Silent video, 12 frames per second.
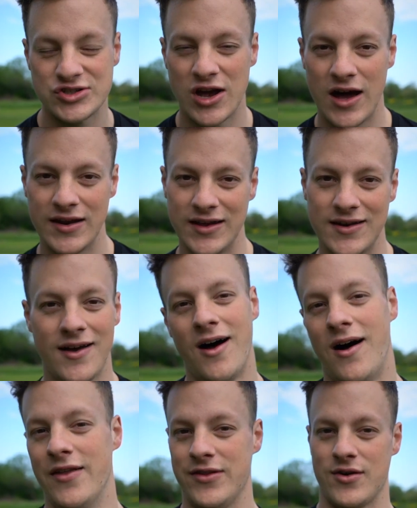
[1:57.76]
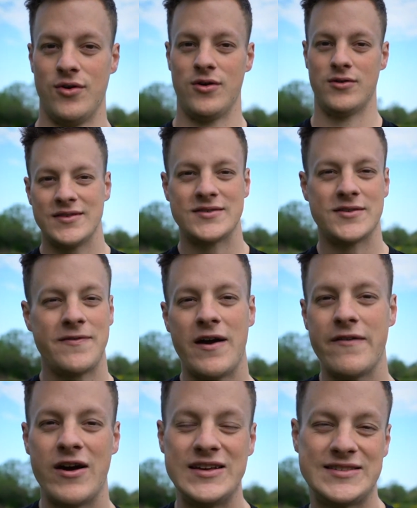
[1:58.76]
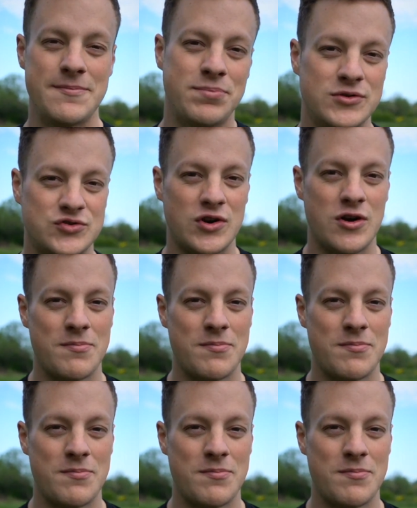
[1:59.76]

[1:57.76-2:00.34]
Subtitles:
shot in on the goal. This is a very simple drill,